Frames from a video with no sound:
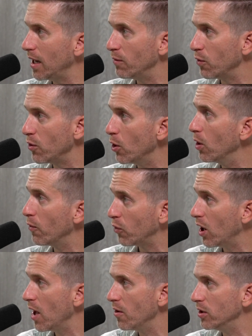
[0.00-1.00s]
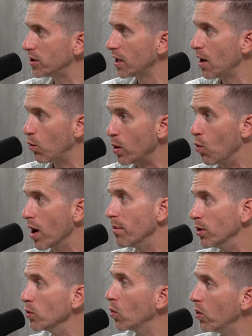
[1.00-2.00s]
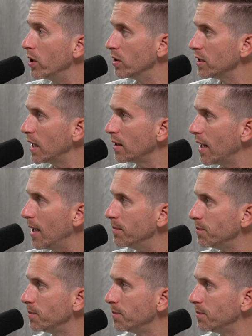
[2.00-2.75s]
And for others, we want to build warriors like that.